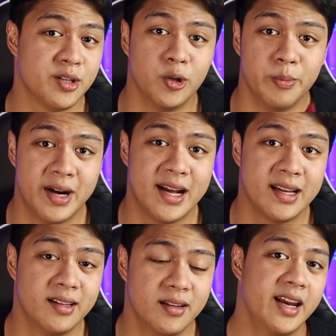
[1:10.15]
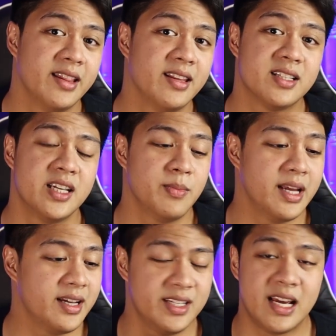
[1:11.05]
her own brand, and it does seem
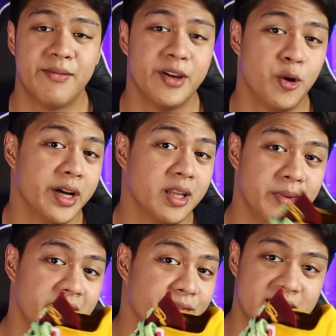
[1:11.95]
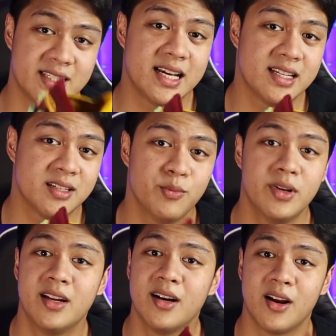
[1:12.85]
like she's having quite a bit of success
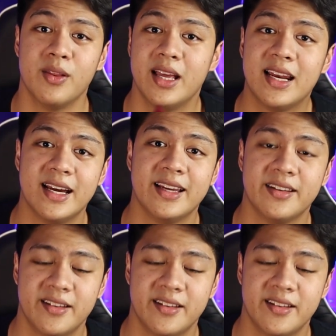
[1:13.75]
with her clothing line.